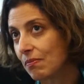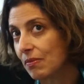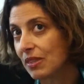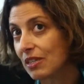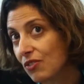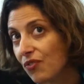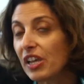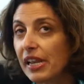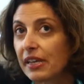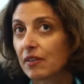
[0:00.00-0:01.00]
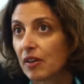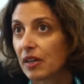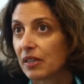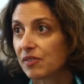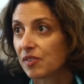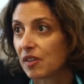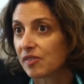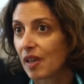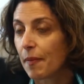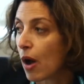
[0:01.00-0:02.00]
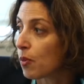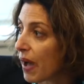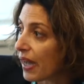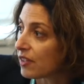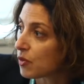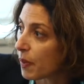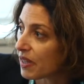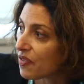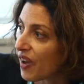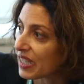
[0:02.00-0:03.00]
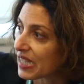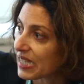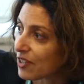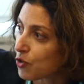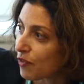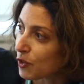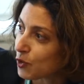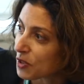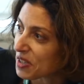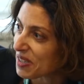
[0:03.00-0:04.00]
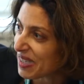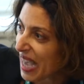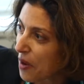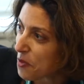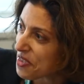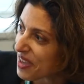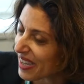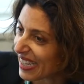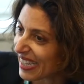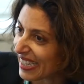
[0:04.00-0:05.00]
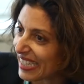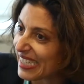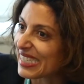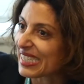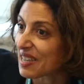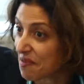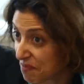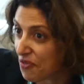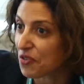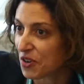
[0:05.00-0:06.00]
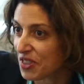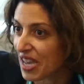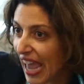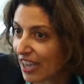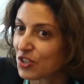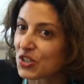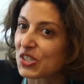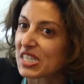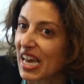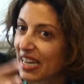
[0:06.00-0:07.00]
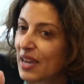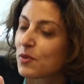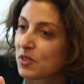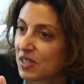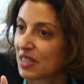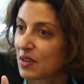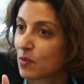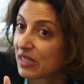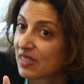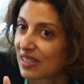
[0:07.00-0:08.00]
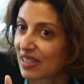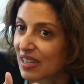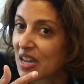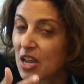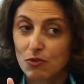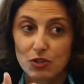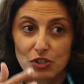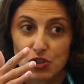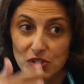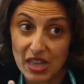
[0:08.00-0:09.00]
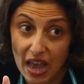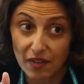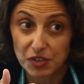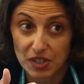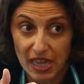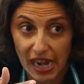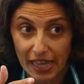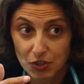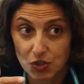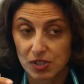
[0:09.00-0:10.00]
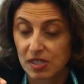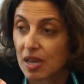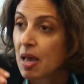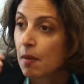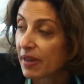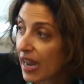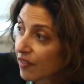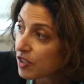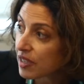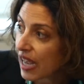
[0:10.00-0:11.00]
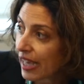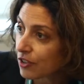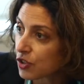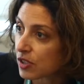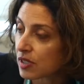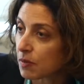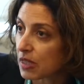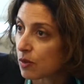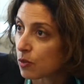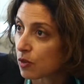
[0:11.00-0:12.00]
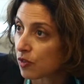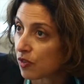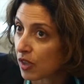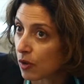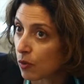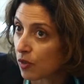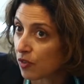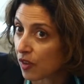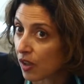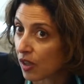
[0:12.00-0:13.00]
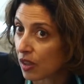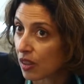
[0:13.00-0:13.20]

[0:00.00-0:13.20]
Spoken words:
this feeling is somehow biased by the fact that I traveled to the southeast before the elections, and I was in the western regions after the elections. But after the elections, I mean, there was the